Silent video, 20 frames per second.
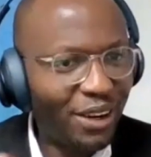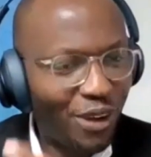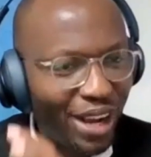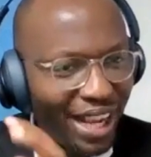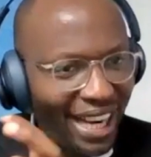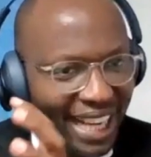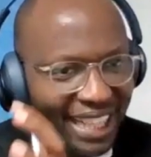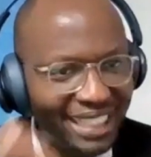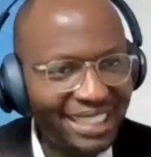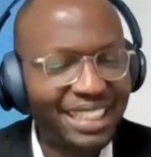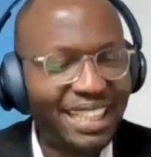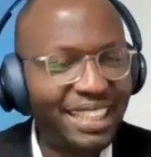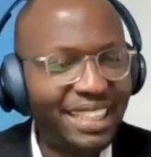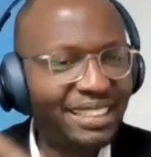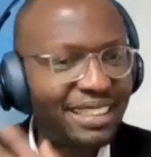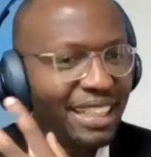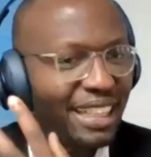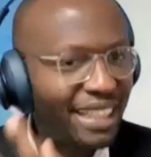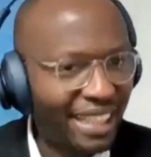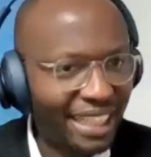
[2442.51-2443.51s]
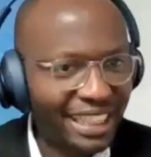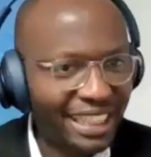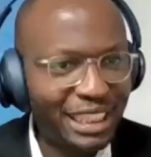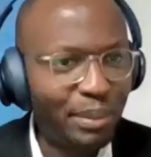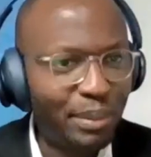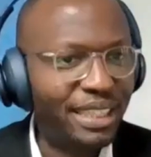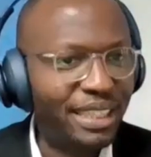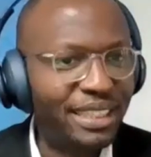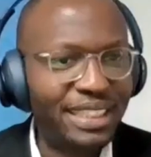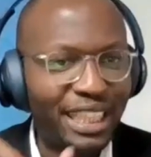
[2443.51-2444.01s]
organize at least a
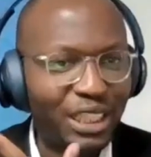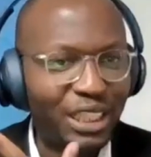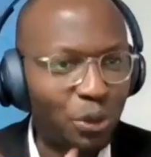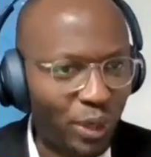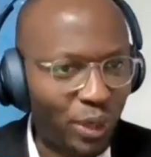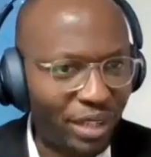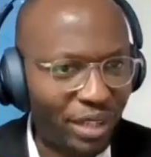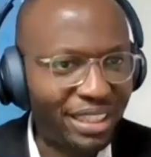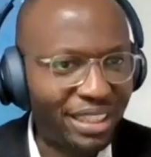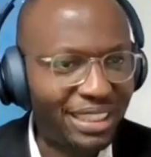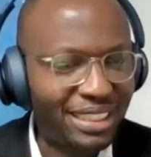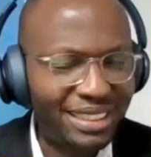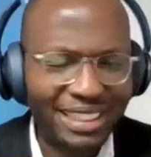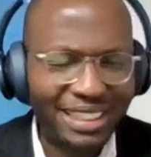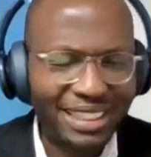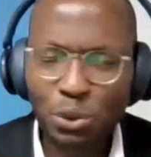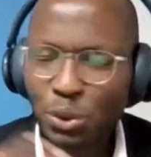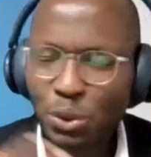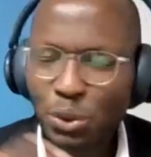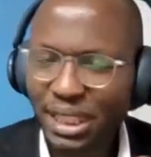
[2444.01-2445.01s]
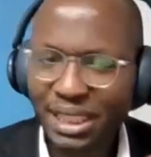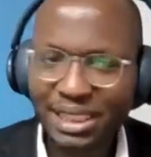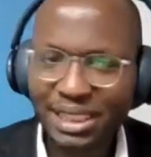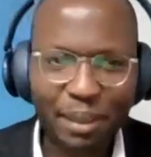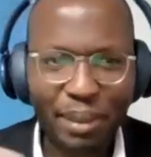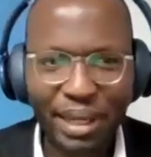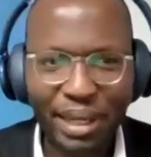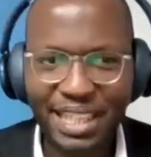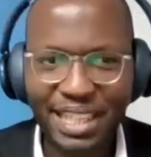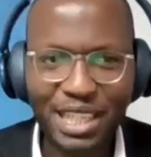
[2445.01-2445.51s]
30 minute chat or whatever it is, just to share
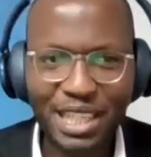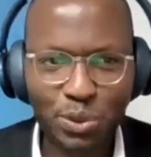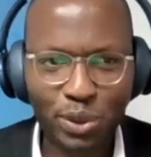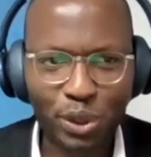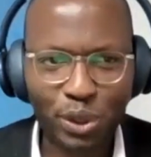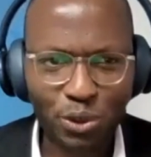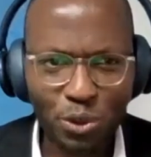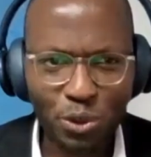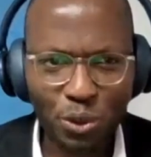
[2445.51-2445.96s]
some ideas with you.